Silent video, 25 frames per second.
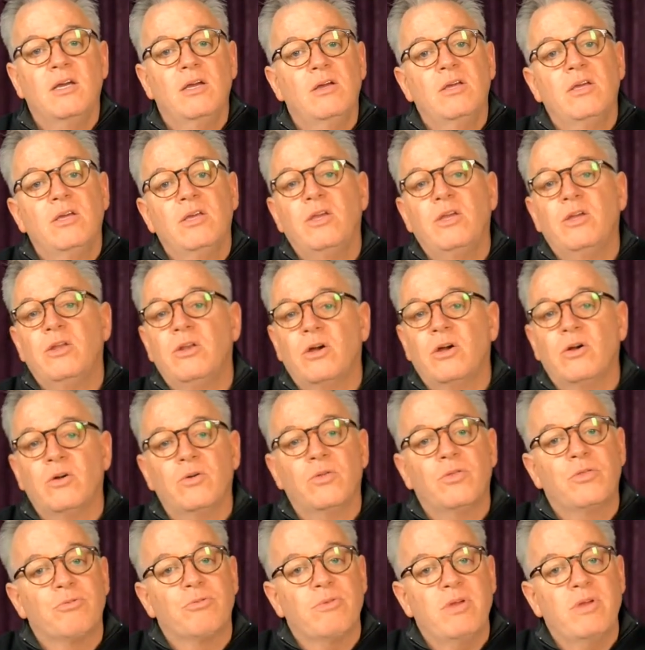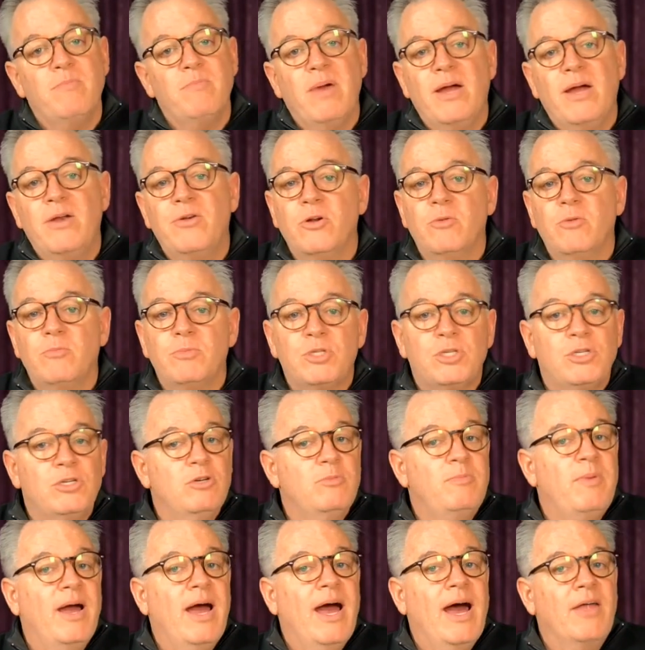you know, three-bedroom,
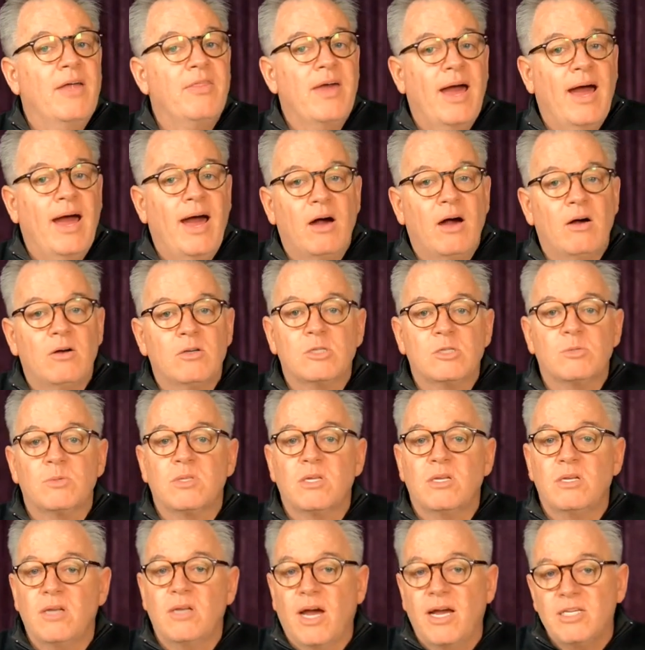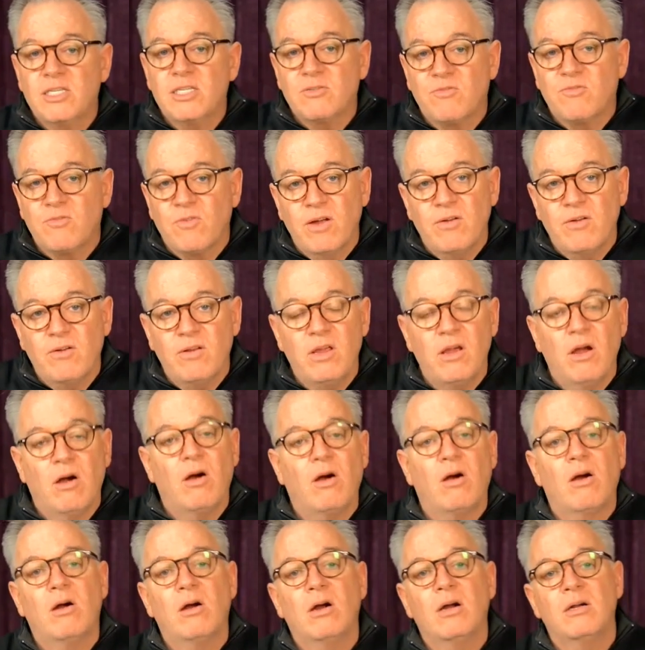two-bath house with a nice front
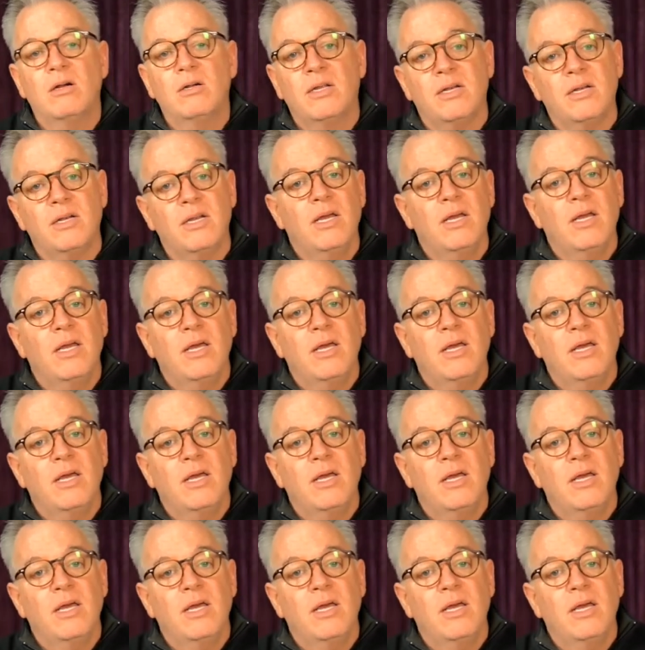yard and